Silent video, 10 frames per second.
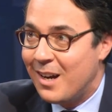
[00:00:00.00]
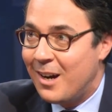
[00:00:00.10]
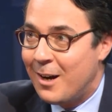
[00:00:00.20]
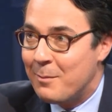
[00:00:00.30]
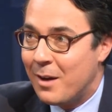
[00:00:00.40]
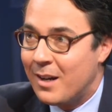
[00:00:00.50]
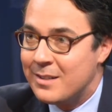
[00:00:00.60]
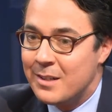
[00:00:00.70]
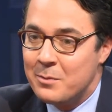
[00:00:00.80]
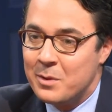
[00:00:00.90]
I
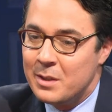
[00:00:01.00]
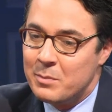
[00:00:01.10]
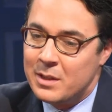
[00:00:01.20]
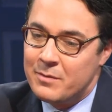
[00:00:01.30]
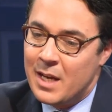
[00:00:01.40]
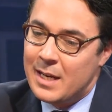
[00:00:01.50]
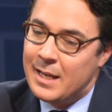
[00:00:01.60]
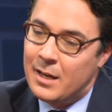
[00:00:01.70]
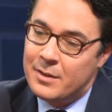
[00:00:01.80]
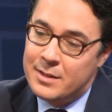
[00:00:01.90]
genuinely believe that.
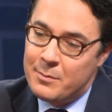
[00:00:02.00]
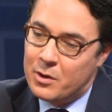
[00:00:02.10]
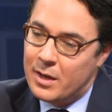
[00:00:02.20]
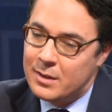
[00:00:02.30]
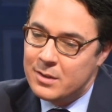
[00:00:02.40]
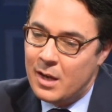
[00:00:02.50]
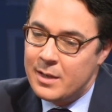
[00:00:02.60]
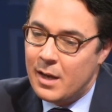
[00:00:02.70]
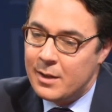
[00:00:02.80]
And on the Democratic side,